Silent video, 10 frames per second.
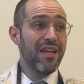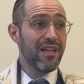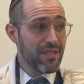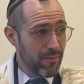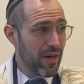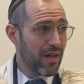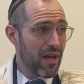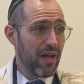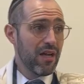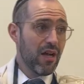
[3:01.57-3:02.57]
is a
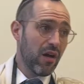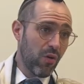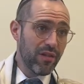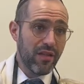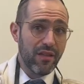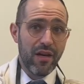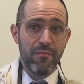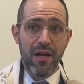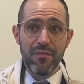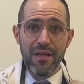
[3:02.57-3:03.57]
bracha according to the
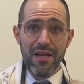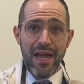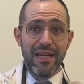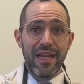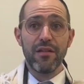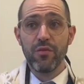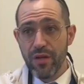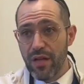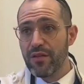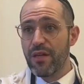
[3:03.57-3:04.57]
Rambam, and get into
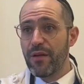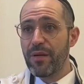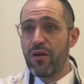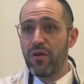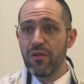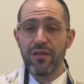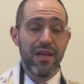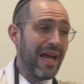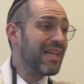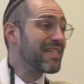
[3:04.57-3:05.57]
another safek brachot?
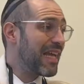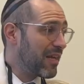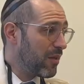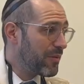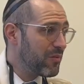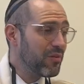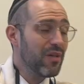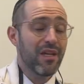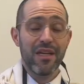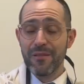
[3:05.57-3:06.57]
How does that help you?
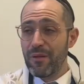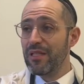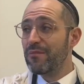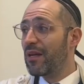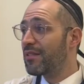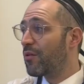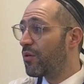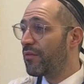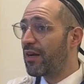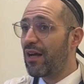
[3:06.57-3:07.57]
Explains Maran Zechron
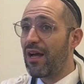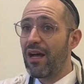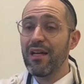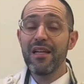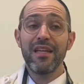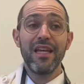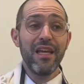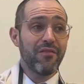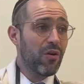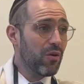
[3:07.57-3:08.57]
Bracha,
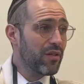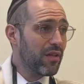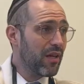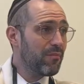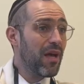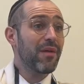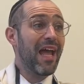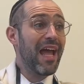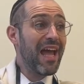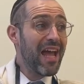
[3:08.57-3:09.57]
even according to the Rambam,
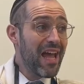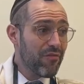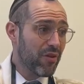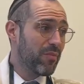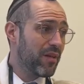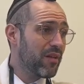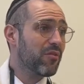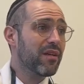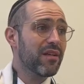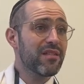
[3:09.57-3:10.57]
everybody
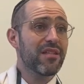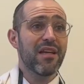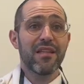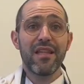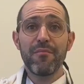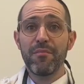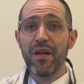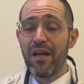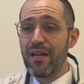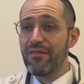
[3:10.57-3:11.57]
agrees that
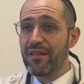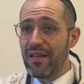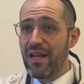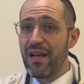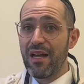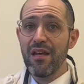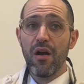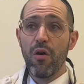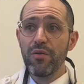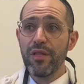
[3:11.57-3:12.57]
bracha levatala
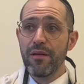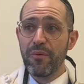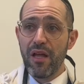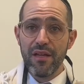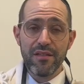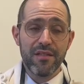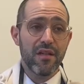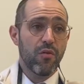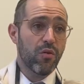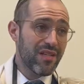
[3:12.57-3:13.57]
only applies,
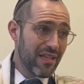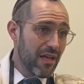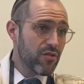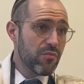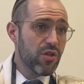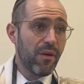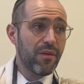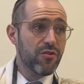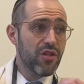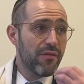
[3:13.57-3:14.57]
or nisiyat shem shamayim
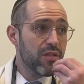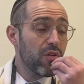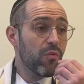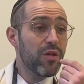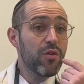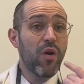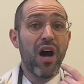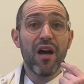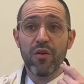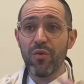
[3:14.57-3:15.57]
lashav is only when you
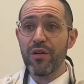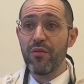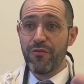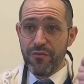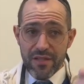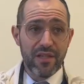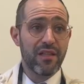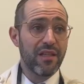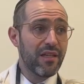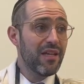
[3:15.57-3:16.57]
utter, when you
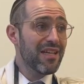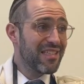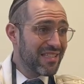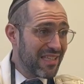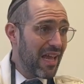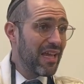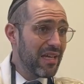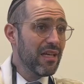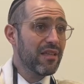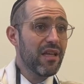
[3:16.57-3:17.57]
physically say
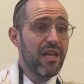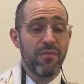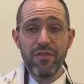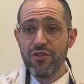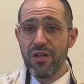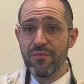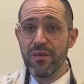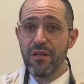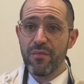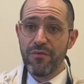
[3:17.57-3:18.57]
the name of Hashem.
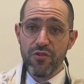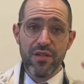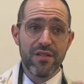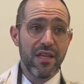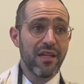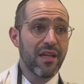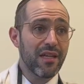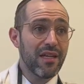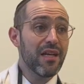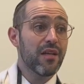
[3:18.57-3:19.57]
But if you're just
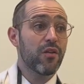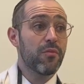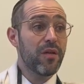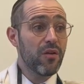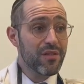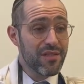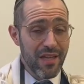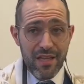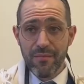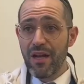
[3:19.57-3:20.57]
thinking, you'd be
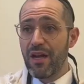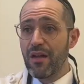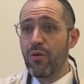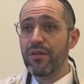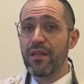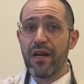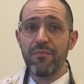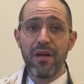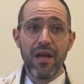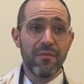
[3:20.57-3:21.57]
yotzei the bracha according to the
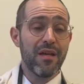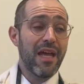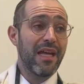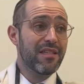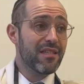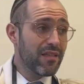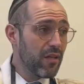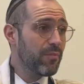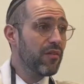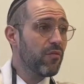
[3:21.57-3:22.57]
Rambam, and still
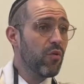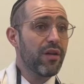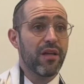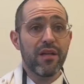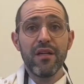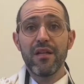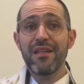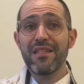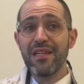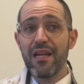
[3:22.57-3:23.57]
be avoiding
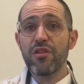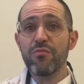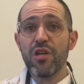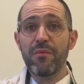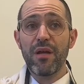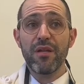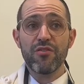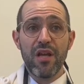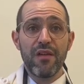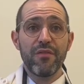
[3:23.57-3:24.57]
nisiyat shem shamayim
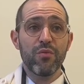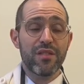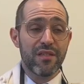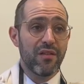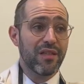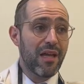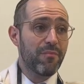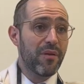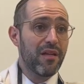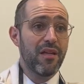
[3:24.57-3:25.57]
lashav. It would still not
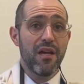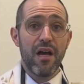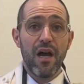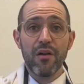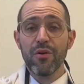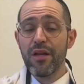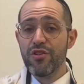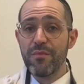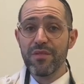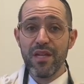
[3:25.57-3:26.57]
be uttering
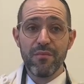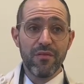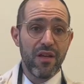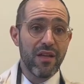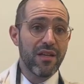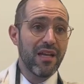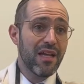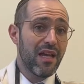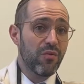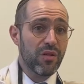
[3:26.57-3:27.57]
Hashem's name in vain.
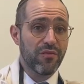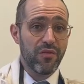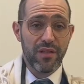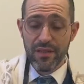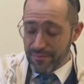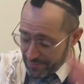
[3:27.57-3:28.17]
Have a wonderful day.